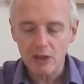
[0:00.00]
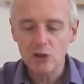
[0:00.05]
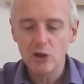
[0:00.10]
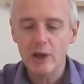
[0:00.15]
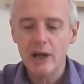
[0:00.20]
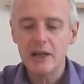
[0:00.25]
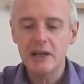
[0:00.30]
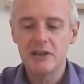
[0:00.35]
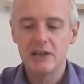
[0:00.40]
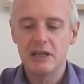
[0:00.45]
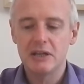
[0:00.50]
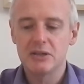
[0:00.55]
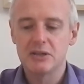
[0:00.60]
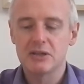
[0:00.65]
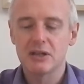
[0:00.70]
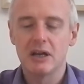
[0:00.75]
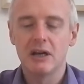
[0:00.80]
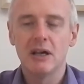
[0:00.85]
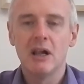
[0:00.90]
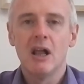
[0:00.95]
you're getting
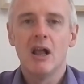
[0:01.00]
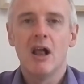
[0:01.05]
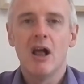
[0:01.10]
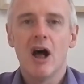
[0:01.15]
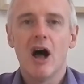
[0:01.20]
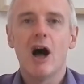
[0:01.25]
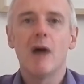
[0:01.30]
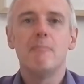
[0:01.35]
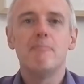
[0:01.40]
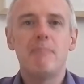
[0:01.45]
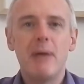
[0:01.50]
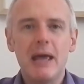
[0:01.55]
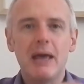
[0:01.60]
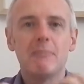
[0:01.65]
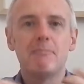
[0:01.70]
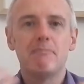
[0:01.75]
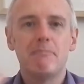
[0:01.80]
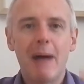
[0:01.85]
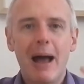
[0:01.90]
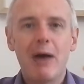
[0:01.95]
these
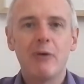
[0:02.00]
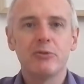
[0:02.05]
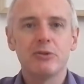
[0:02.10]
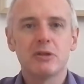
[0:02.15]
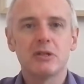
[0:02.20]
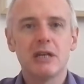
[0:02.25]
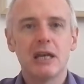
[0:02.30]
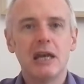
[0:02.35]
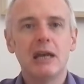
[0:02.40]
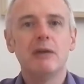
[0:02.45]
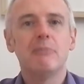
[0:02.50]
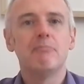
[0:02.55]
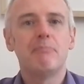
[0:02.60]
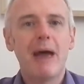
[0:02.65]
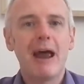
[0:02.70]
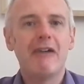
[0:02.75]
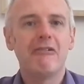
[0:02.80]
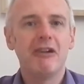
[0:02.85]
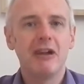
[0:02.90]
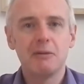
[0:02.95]
big, bouncy
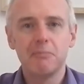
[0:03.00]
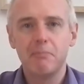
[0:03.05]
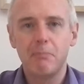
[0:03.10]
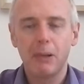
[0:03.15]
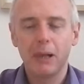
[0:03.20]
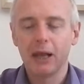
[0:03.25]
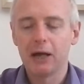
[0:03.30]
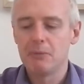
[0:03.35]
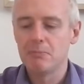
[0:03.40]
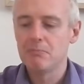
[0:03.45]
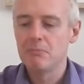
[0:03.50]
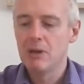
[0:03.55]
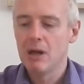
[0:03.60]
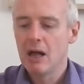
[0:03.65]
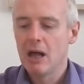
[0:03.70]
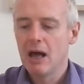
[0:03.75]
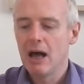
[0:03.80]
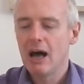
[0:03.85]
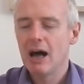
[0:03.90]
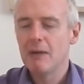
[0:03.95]
berry and plum,
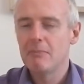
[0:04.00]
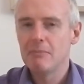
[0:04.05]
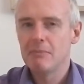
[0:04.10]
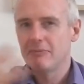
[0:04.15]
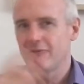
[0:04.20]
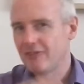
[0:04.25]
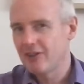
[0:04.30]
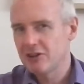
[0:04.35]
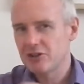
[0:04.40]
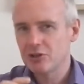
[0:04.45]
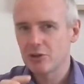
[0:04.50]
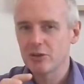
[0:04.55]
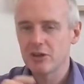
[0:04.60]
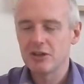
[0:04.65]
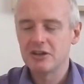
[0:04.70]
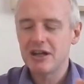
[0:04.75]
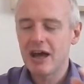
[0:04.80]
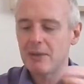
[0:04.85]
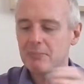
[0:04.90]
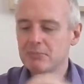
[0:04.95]
virgin on
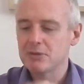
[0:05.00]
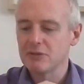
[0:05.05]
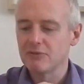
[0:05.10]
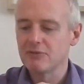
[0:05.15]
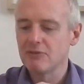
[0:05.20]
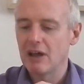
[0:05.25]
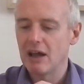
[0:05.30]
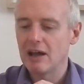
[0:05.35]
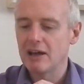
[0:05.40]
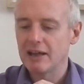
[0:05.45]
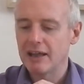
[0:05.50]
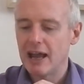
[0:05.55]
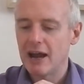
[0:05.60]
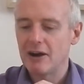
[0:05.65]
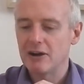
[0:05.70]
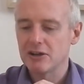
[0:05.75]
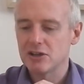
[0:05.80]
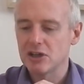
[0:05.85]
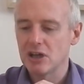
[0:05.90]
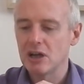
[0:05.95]
the damson
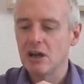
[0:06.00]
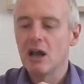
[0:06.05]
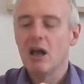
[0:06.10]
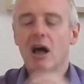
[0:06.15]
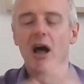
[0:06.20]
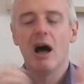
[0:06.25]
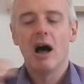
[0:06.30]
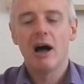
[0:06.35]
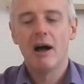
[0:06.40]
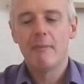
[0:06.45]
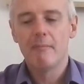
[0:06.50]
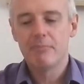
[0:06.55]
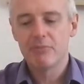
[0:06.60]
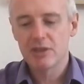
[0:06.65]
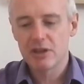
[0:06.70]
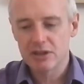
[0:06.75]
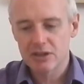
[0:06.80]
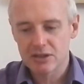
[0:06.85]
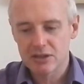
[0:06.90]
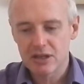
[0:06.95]
character,
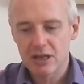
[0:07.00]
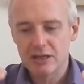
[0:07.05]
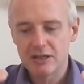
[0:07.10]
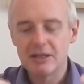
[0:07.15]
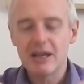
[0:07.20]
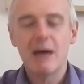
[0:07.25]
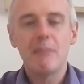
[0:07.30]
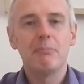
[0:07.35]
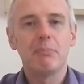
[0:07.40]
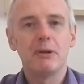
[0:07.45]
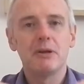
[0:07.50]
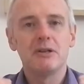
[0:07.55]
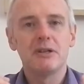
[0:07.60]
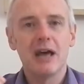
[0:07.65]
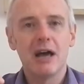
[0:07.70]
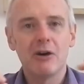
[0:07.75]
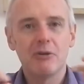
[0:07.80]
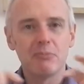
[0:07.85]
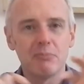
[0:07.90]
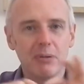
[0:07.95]
that's dampened
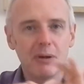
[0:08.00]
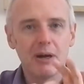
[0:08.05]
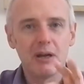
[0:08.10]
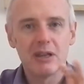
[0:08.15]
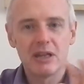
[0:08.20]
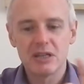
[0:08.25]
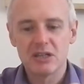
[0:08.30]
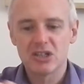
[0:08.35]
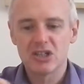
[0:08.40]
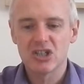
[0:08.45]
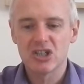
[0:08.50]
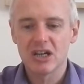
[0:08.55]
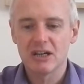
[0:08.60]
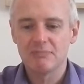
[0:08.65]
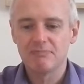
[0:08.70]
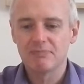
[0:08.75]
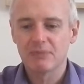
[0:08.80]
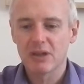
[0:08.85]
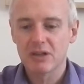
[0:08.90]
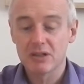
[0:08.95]
down by this
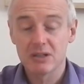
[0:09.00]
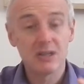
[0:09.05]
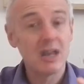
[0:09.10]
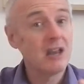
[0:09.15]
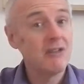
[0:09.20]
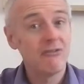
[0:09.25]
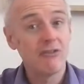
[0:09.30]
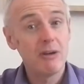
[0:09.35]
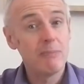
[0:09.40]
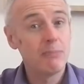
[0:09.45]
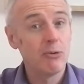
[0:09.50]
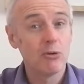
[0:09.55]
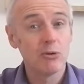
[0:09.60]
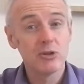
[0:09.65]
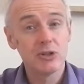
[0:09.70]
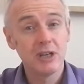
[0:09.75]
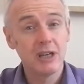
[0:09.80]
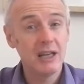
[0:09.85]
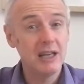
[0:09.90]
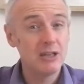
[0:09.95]
savoury
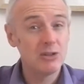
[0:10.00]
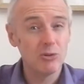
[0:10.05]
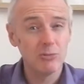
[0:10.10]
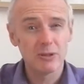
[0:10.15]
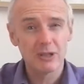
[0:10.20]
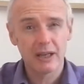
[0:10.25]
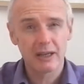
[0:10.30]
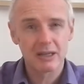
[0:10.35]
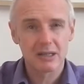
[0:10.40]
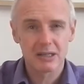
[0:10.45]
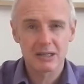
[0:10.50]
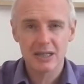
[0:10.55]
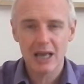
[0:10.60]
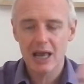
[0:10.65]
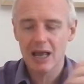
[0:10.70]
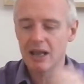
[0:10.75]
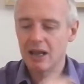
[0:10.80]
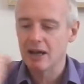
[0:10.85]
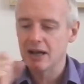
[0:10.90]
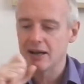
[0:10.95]
Portuguese, almost like a
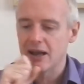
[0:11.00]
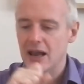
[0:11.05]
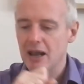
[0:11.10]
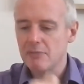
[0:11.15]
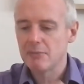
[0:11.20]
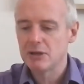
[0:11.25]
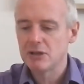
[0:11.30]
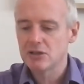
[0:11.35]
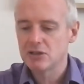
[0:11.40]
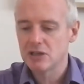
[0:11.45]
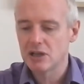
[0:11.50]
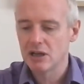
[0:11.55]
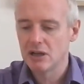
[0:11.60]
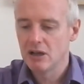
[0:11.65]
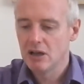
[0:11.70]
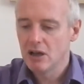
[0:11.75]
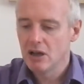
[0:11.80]
saline element